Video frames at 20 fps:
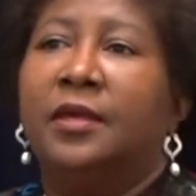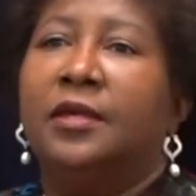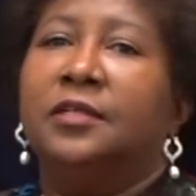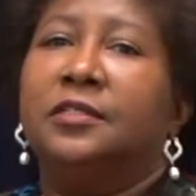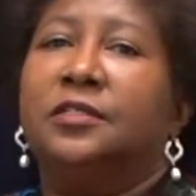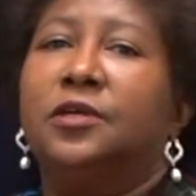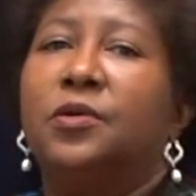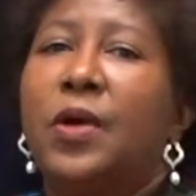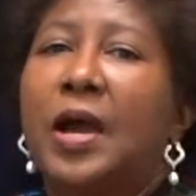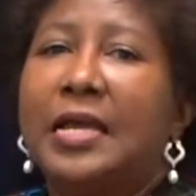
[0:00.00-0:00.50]

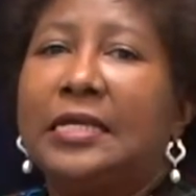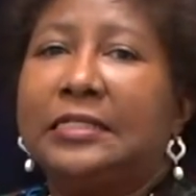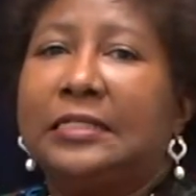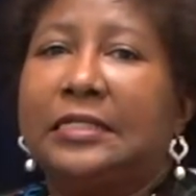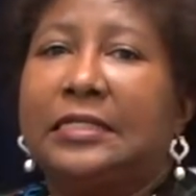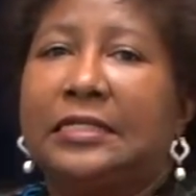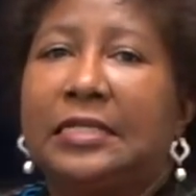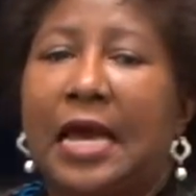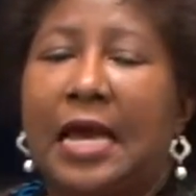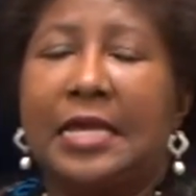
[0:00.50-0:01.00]
So I
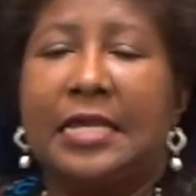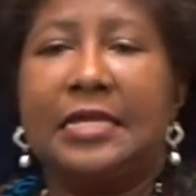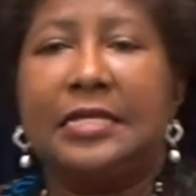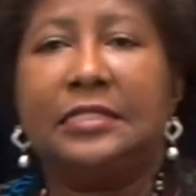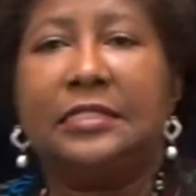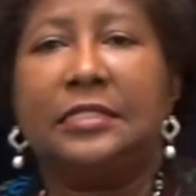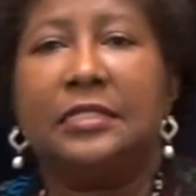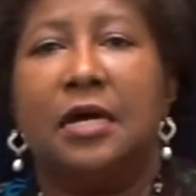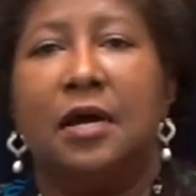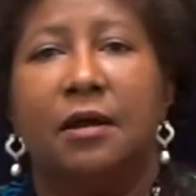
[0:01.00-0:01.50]
did. I
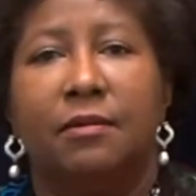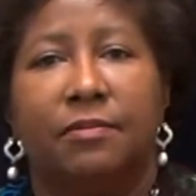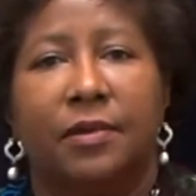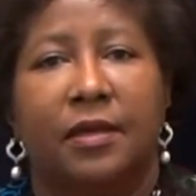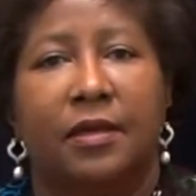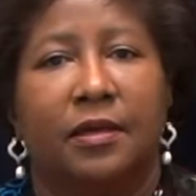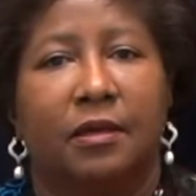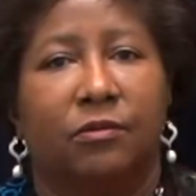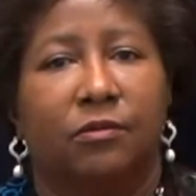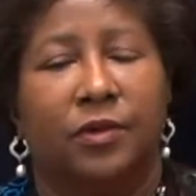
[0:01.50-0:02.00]
ended
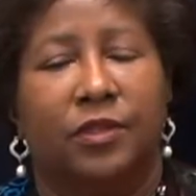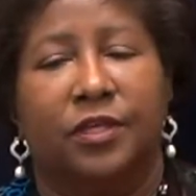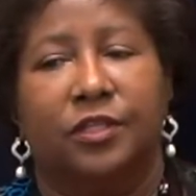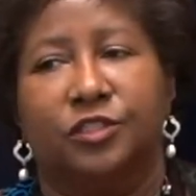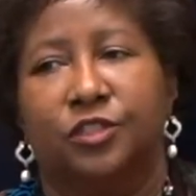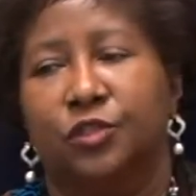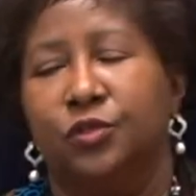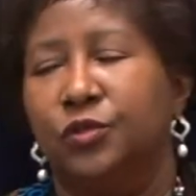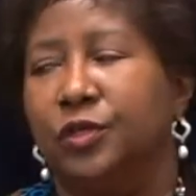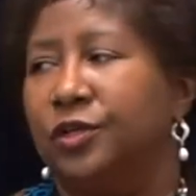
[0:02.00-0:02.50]
up with a
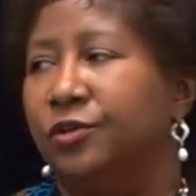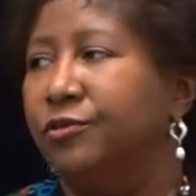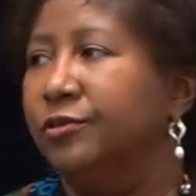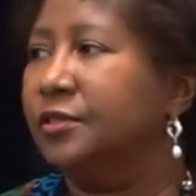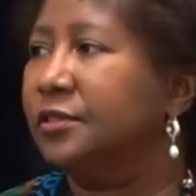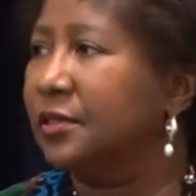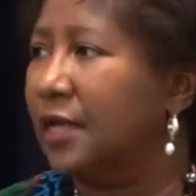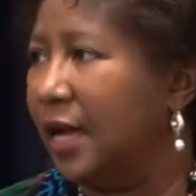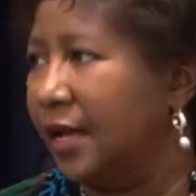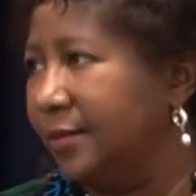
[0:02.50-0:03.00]
2-year
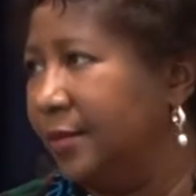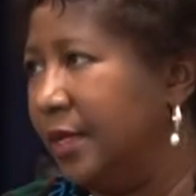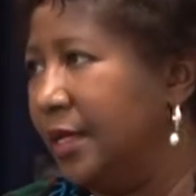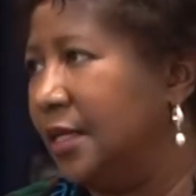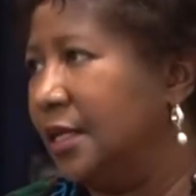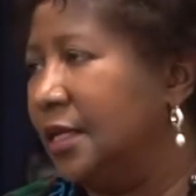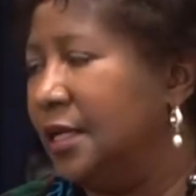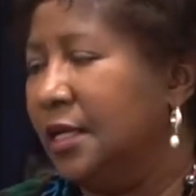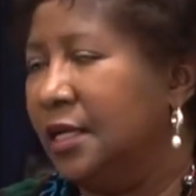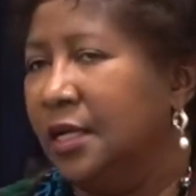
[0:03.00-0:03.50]

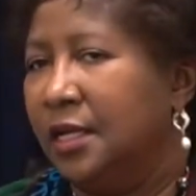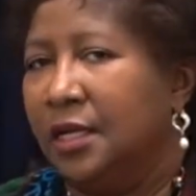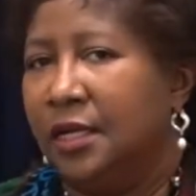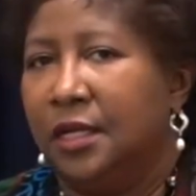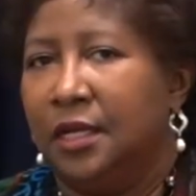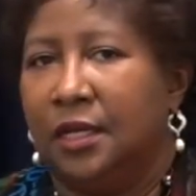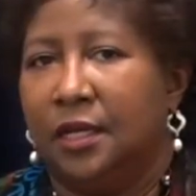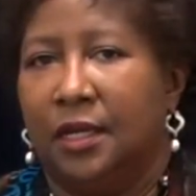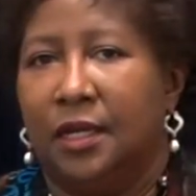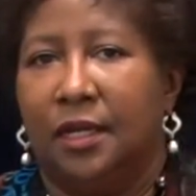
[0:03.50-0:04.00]
assignment
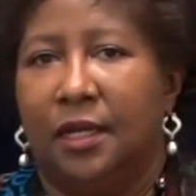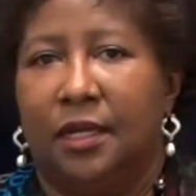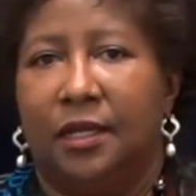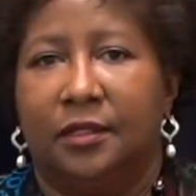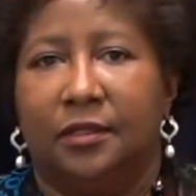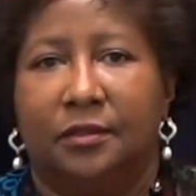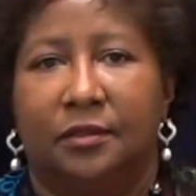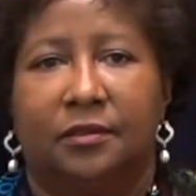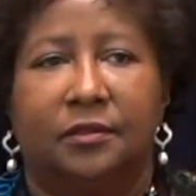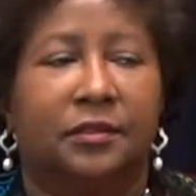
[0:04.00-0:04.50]

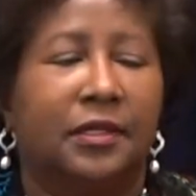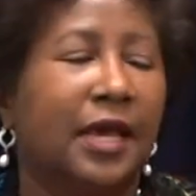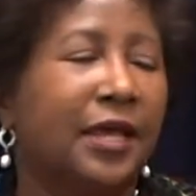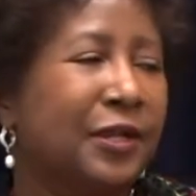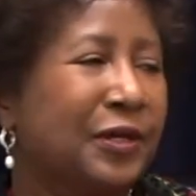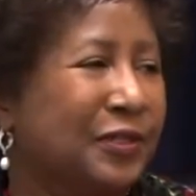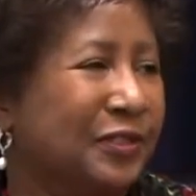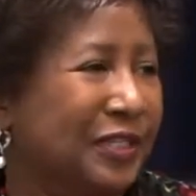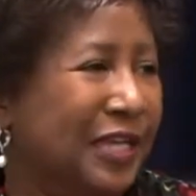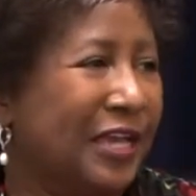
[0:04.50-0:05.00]
in
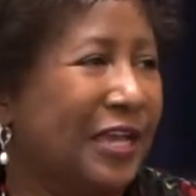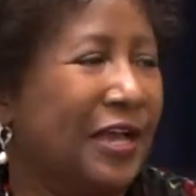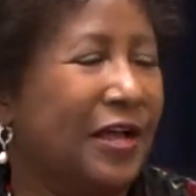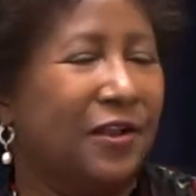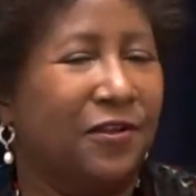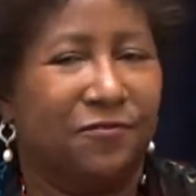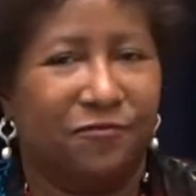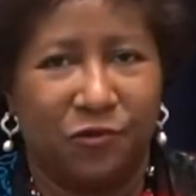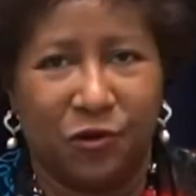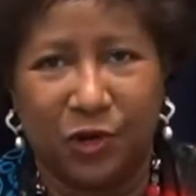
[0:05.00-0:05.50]
San Jose,
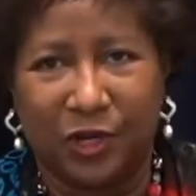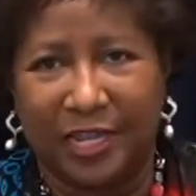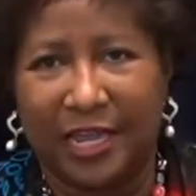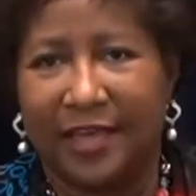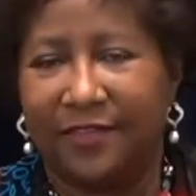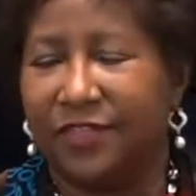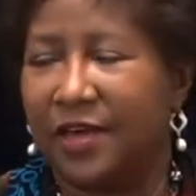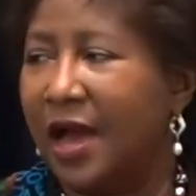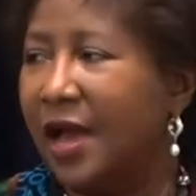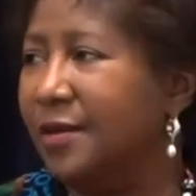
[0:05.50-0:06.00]
California
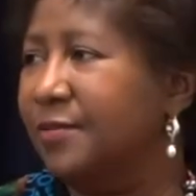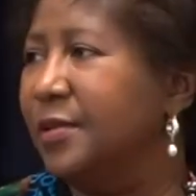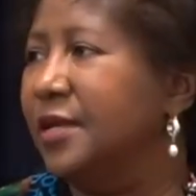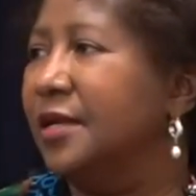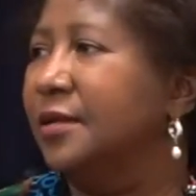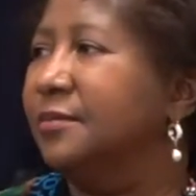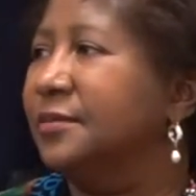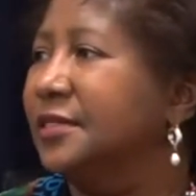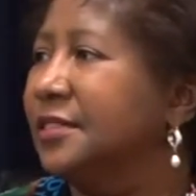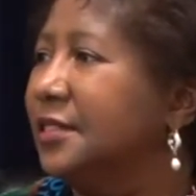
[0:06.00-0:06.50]
at the
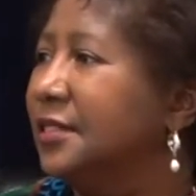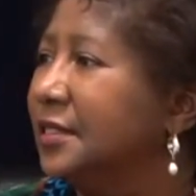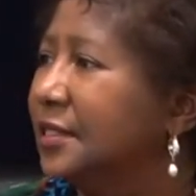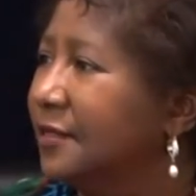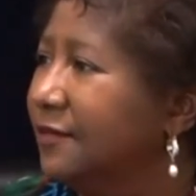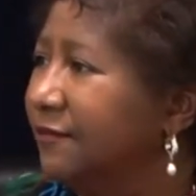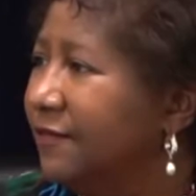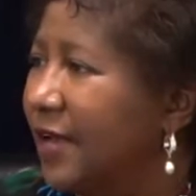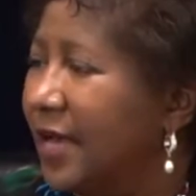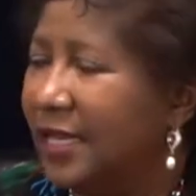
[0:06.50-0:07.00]
IBM
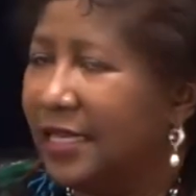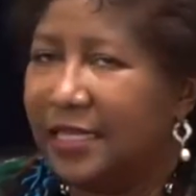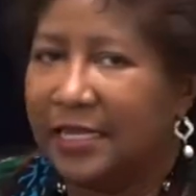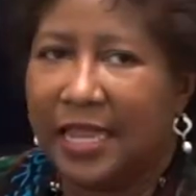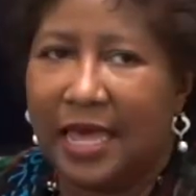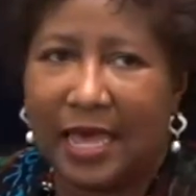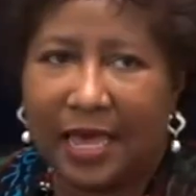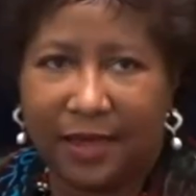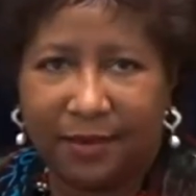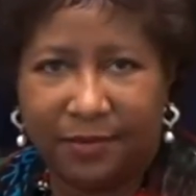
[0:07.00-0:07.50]
Silicon Valley
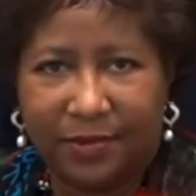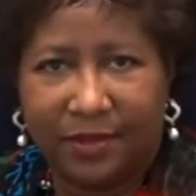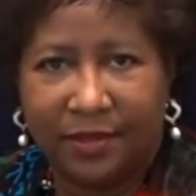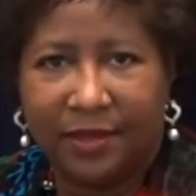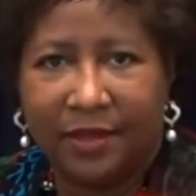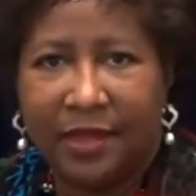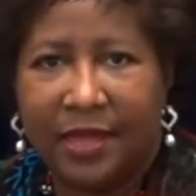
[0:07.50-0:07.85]
Lab.